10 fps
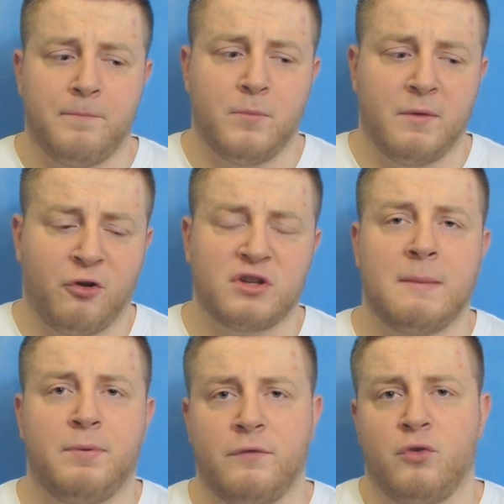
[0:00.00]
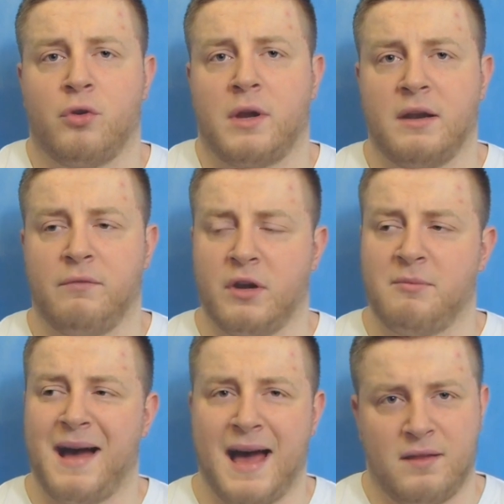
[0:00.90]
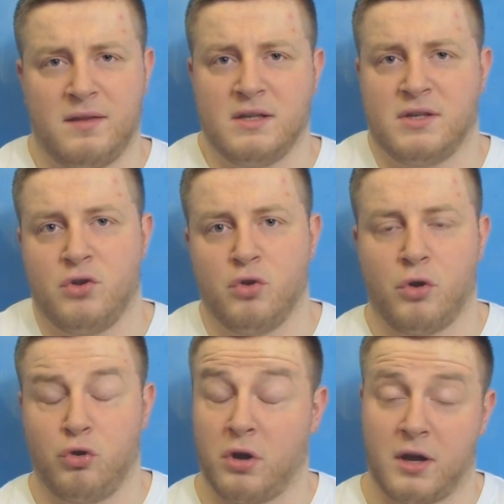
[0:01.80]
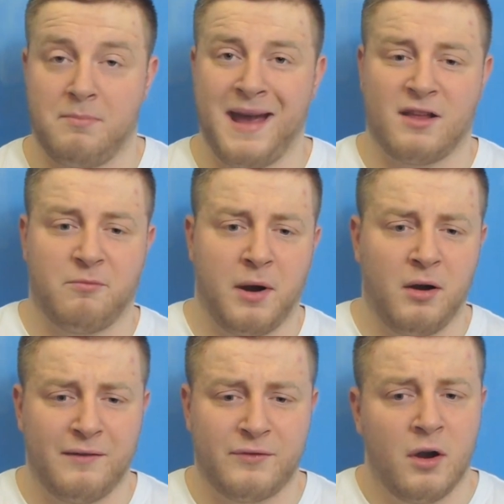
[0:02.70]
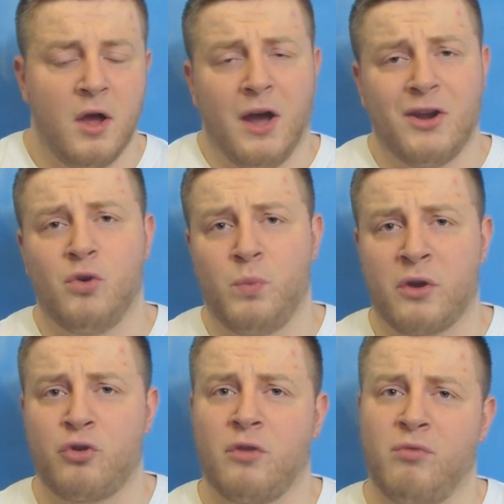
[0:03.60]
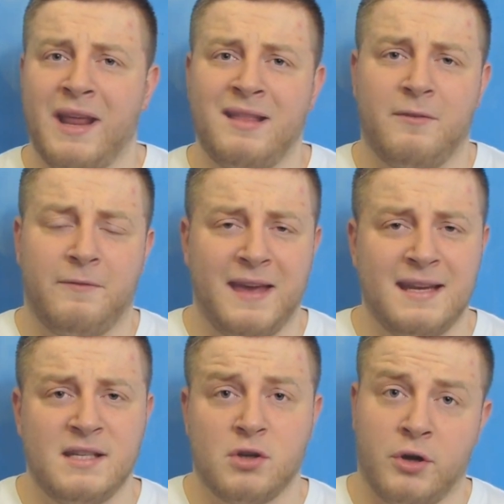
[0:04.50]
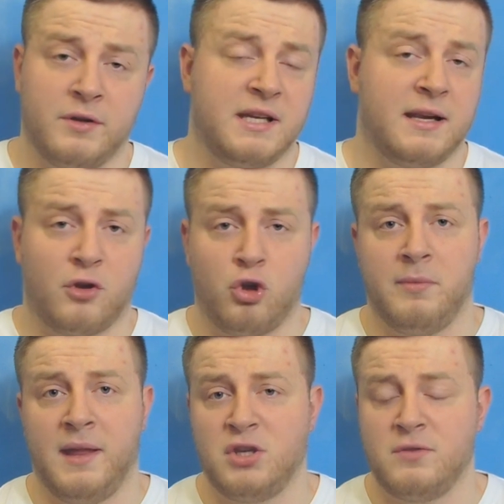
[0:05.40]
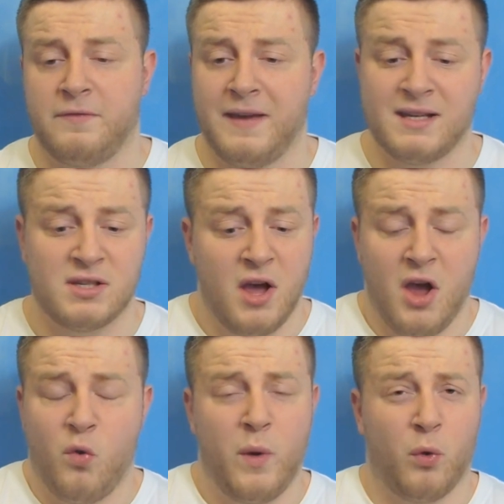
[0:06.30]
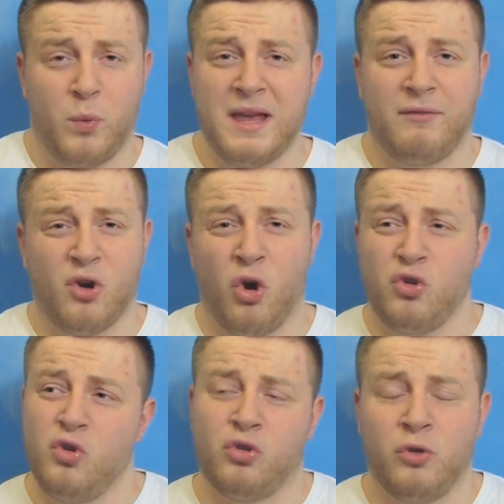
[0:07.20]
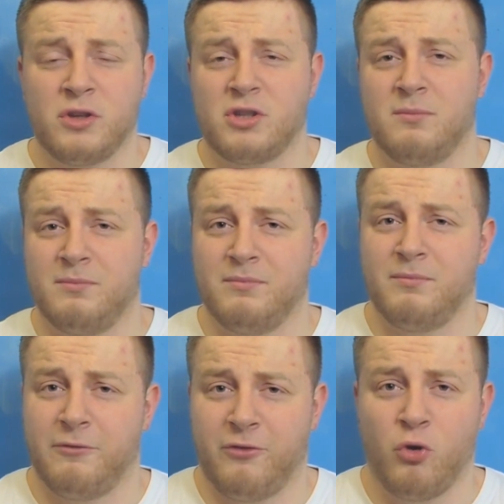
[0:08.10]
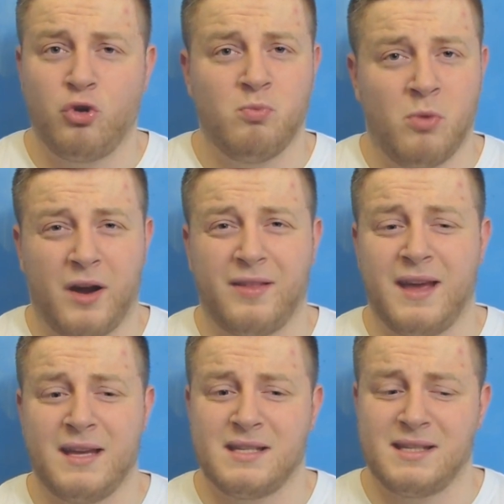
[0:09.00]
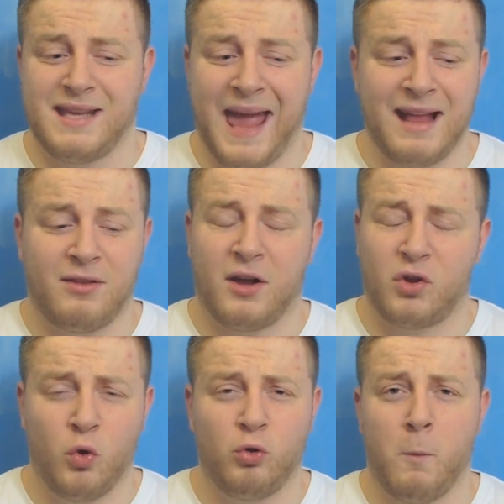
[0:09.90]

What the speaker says: for example, if you're kind of one of my athletes and you're a competitive powerlifter, you know, we're going to run into phases, or let's say an accumulation phase, where we have got you doing some volume work that is getting to a total